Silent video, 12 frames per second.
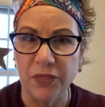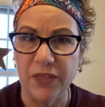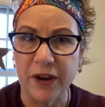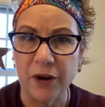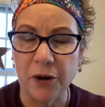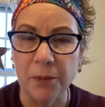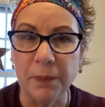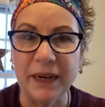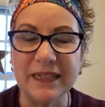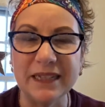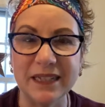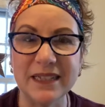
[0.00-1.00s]
there, but
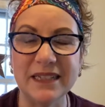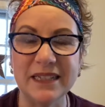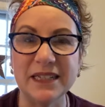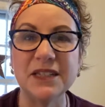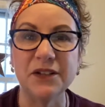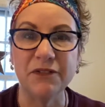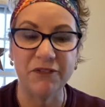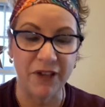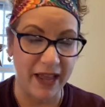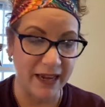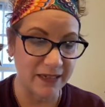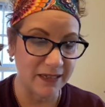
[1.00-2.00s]
it doesn't
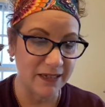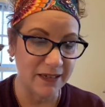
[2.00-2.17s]
disinfect.